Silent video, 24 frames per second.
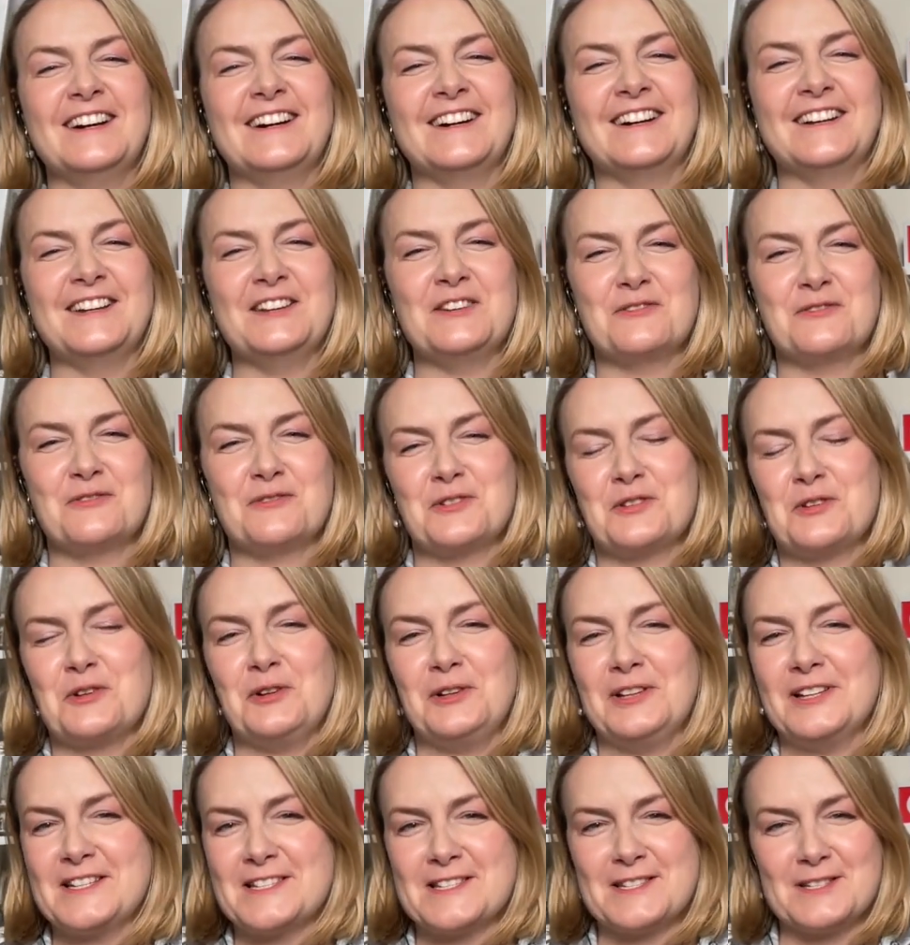If
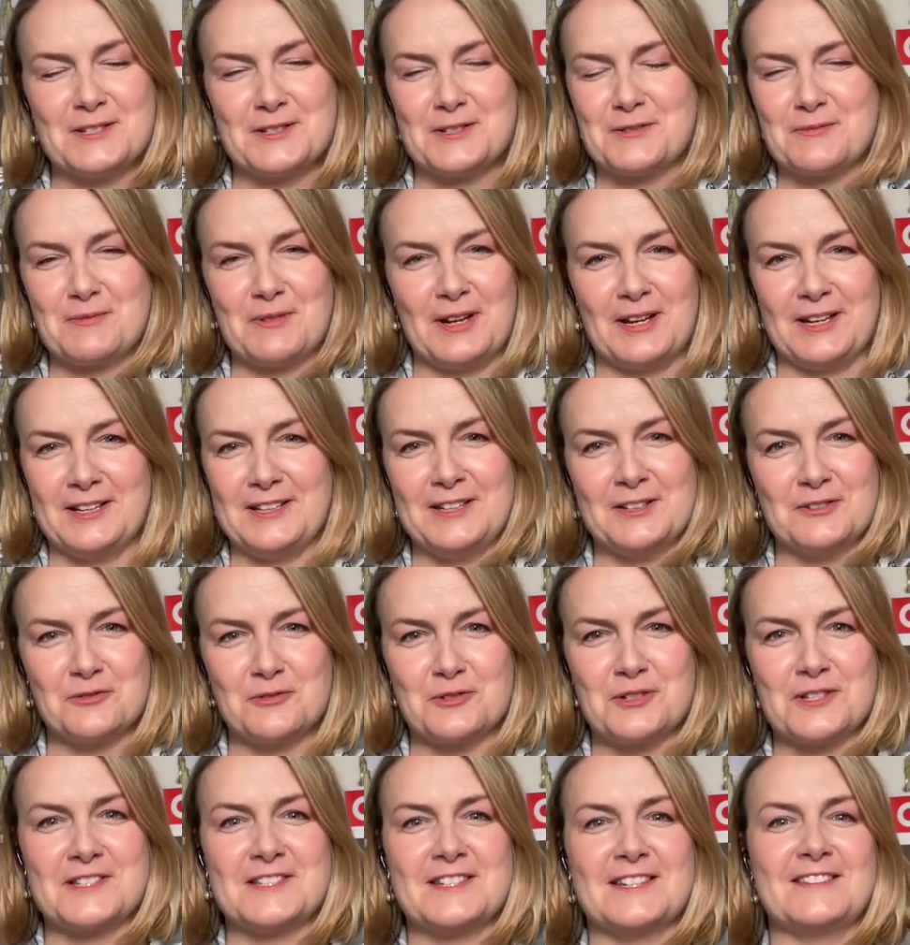your listeners are
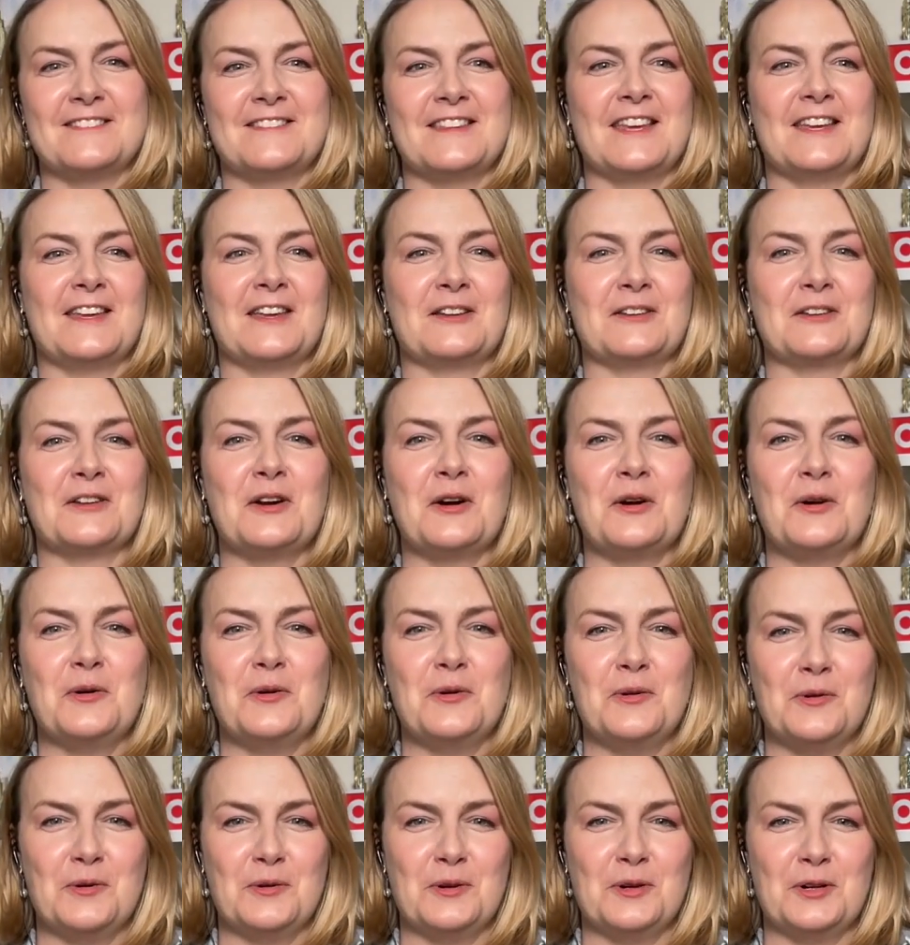interested, they can
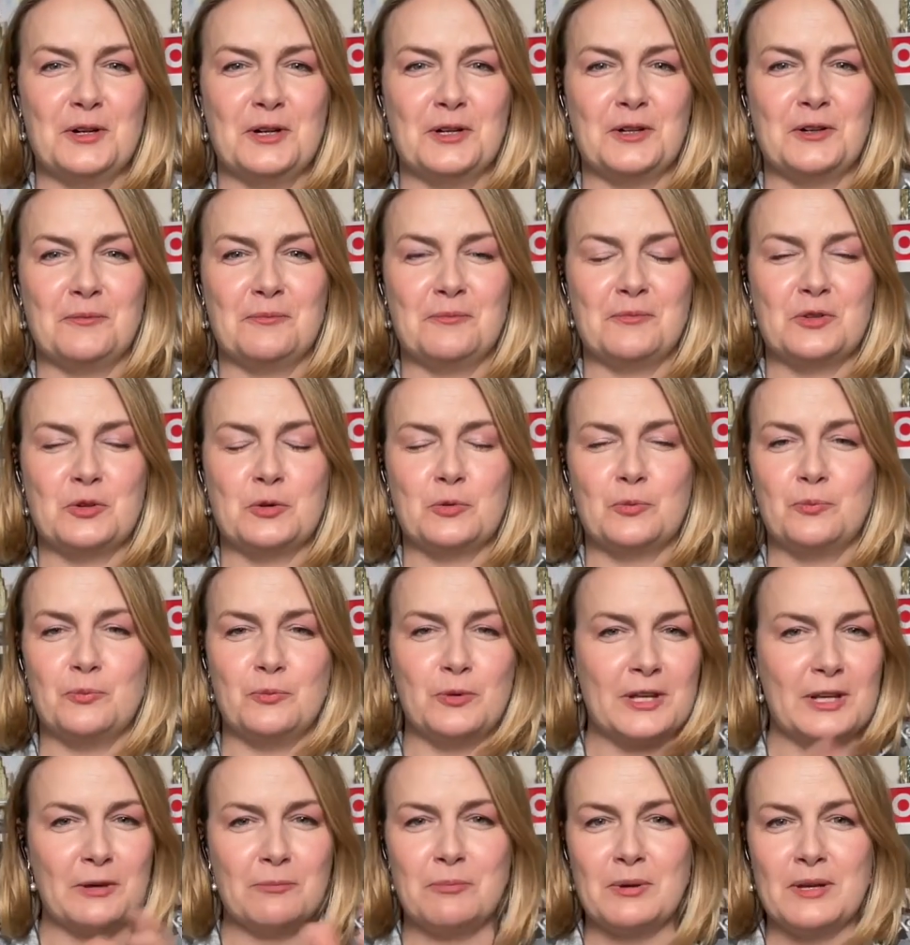go to
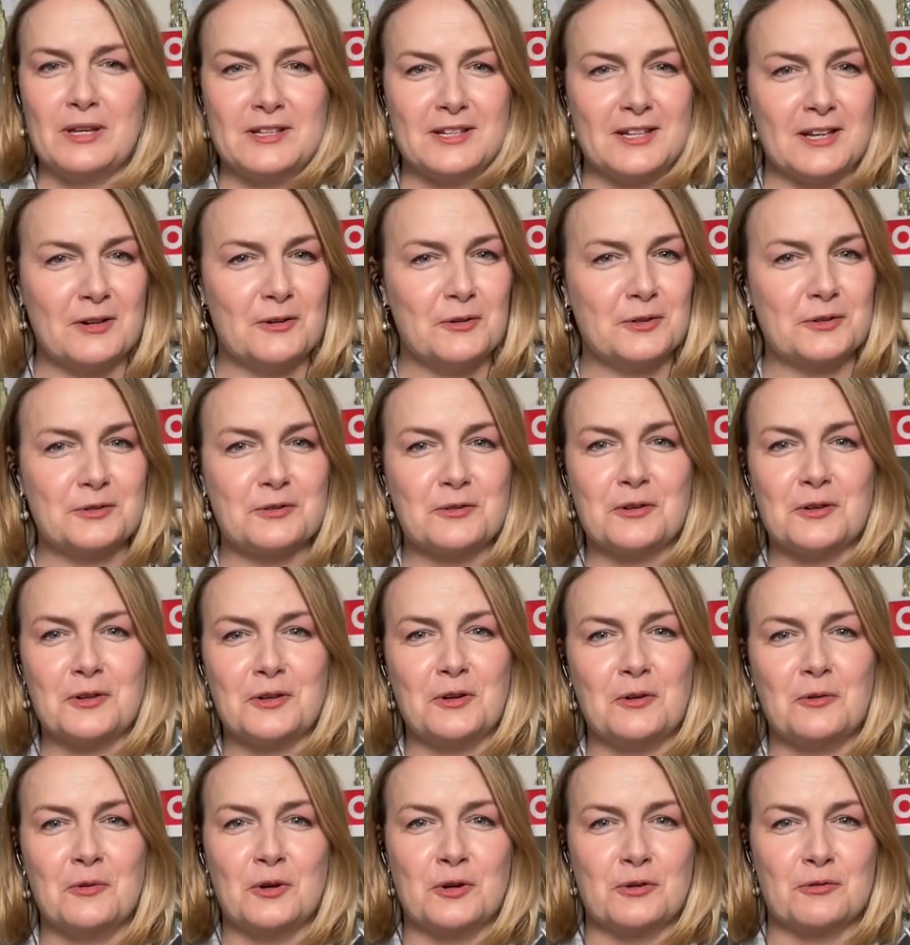Wikipedia
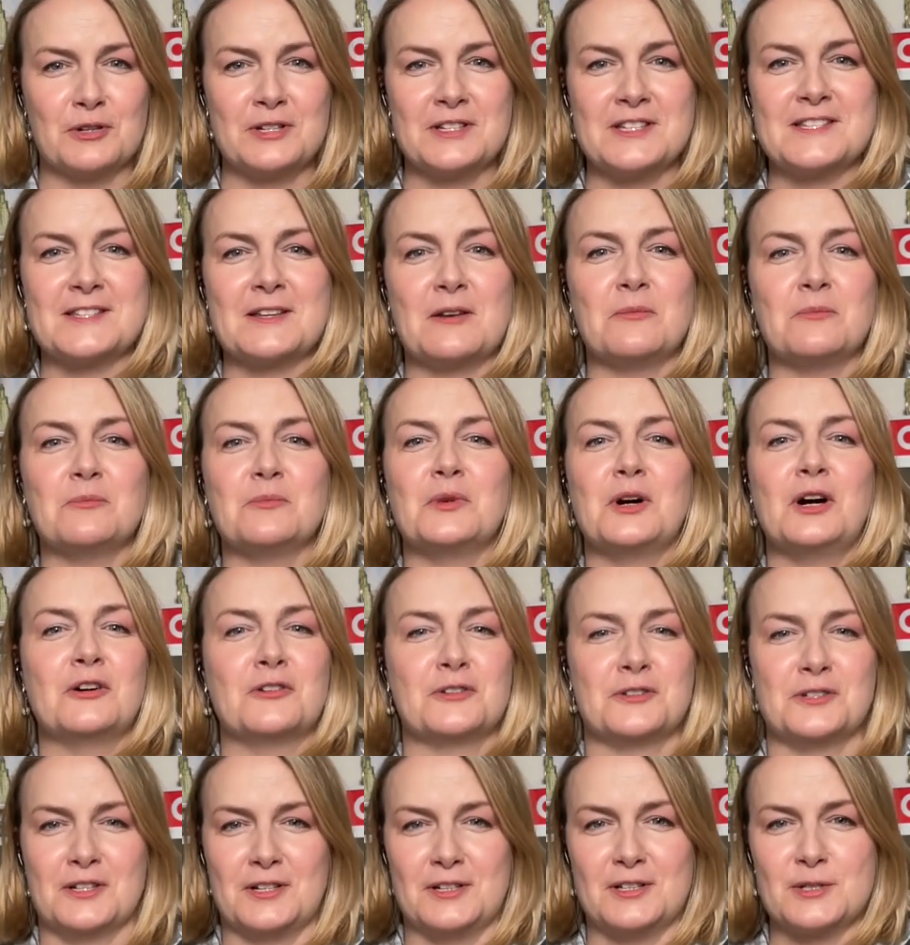or read some
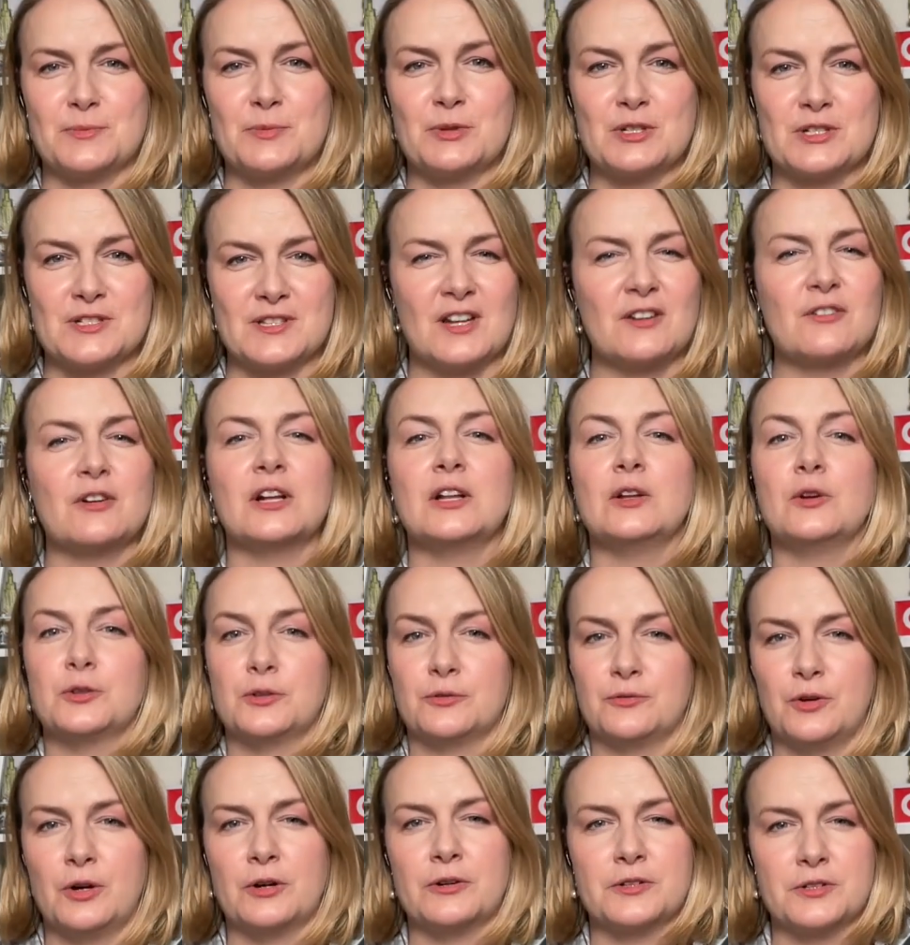articles, because there are a lot
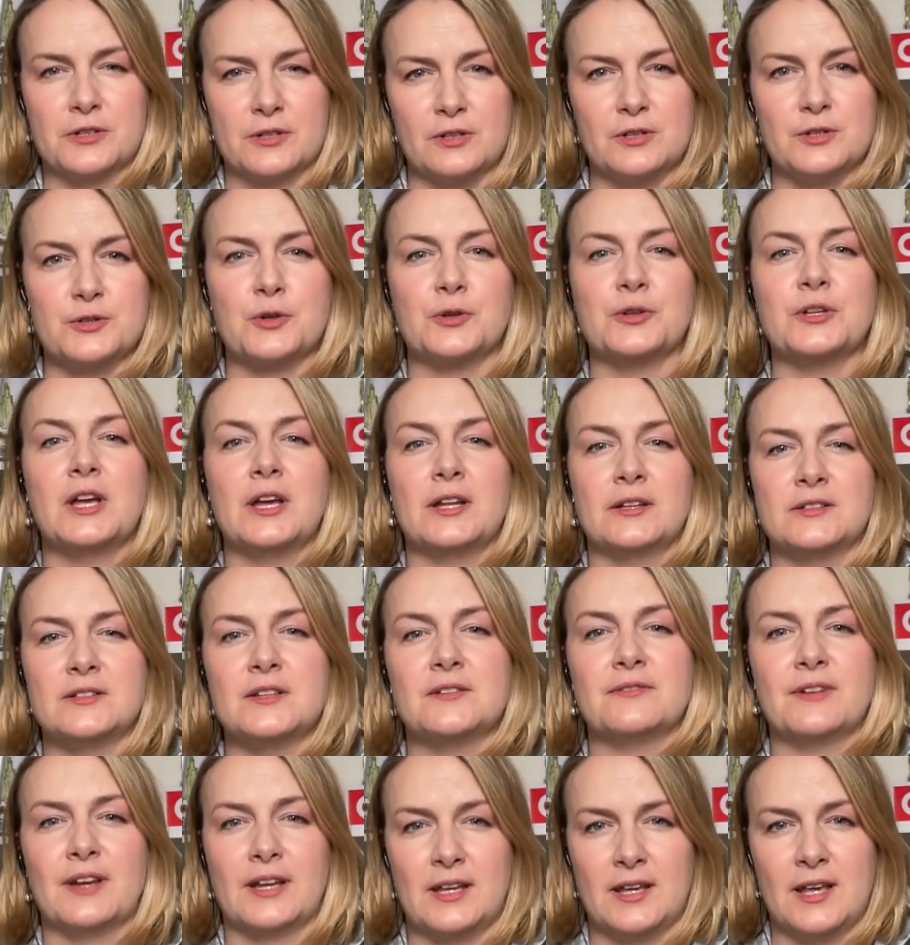of articles on
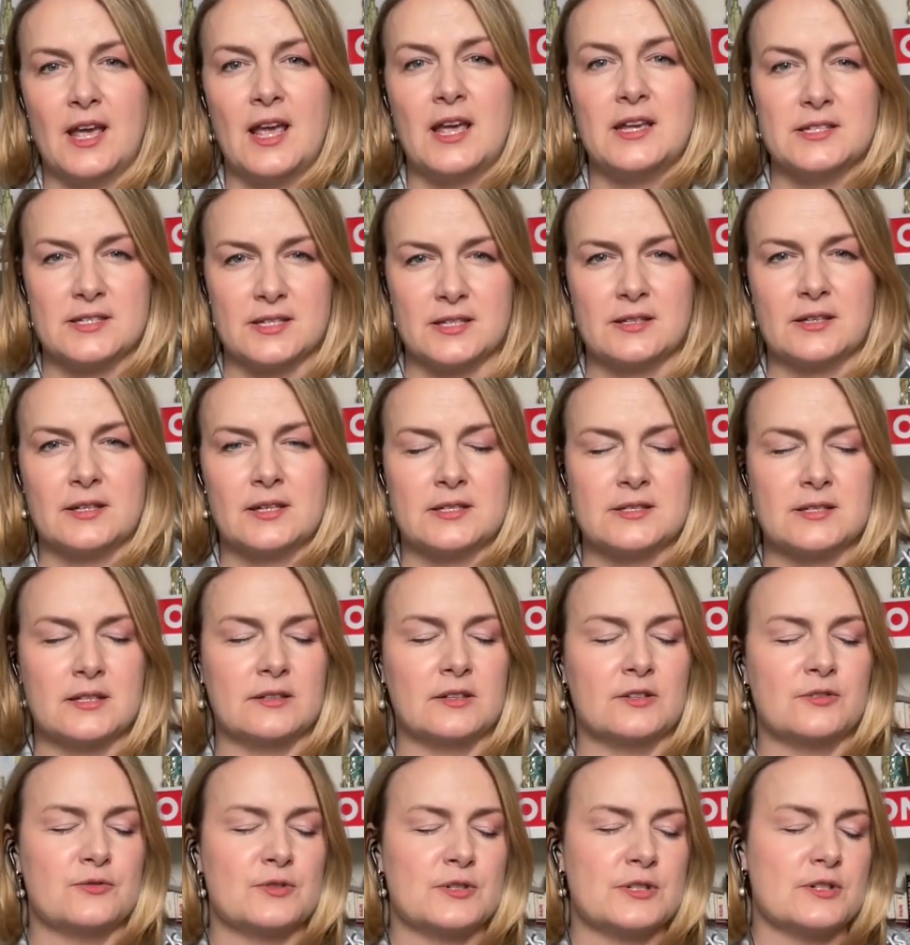NTV case. It has
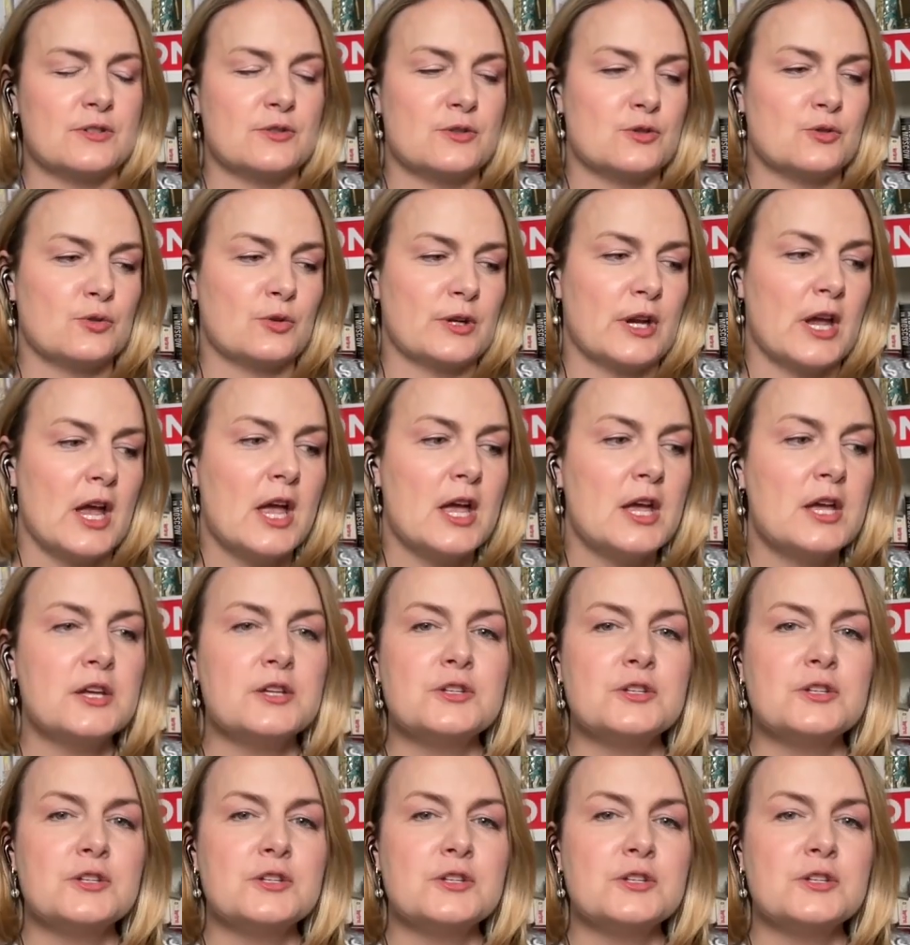an interesting story.